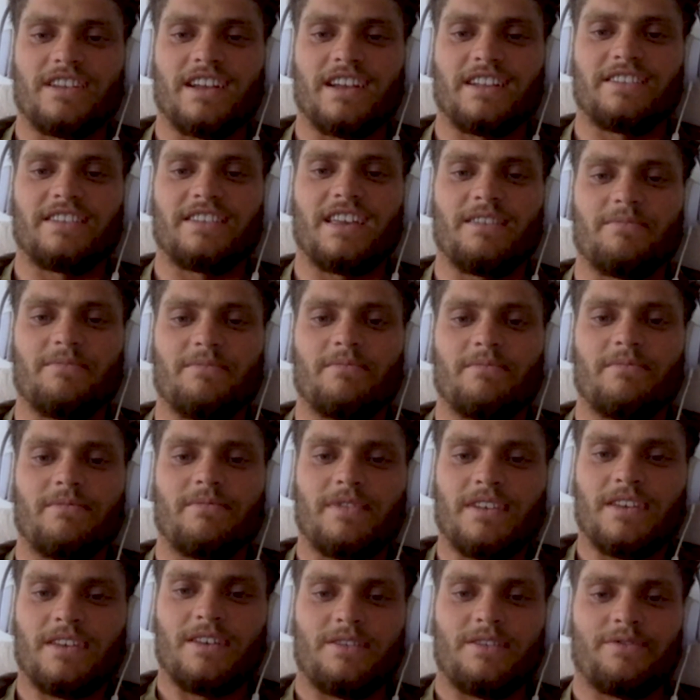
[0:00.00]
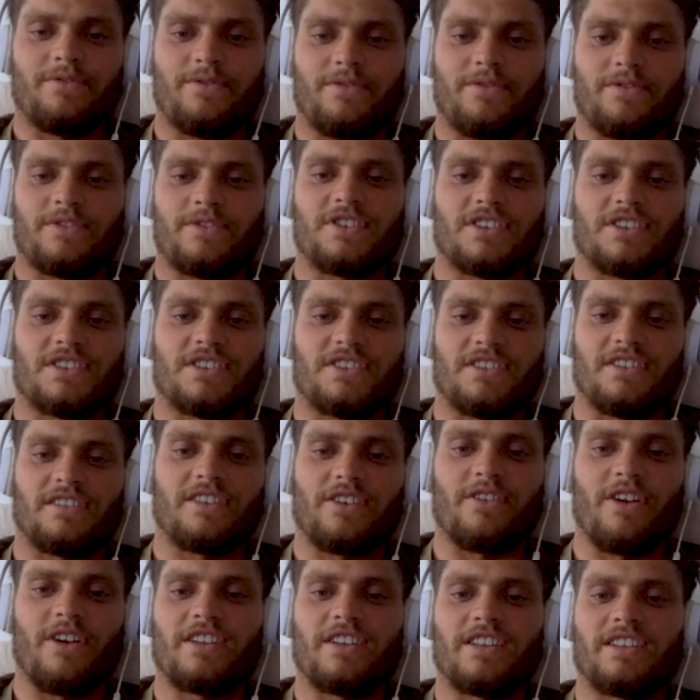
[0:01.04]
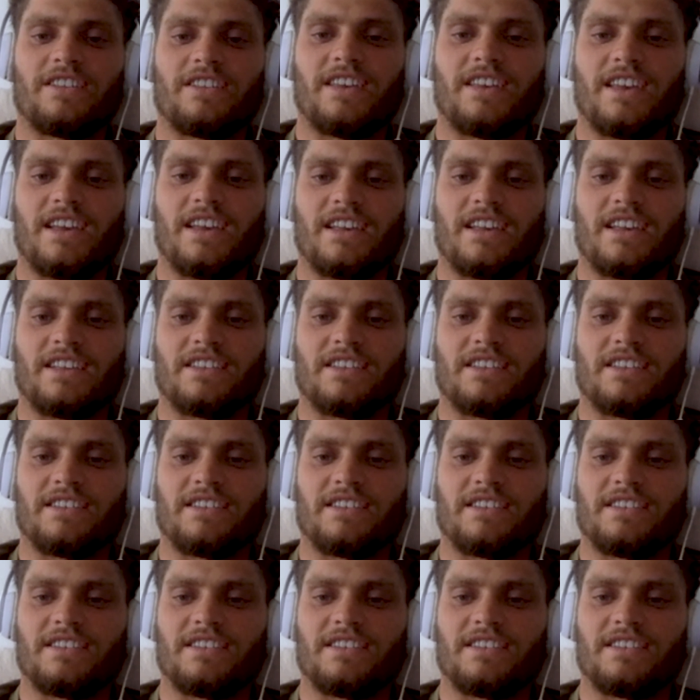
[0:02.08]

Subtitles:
team just on Corona tests.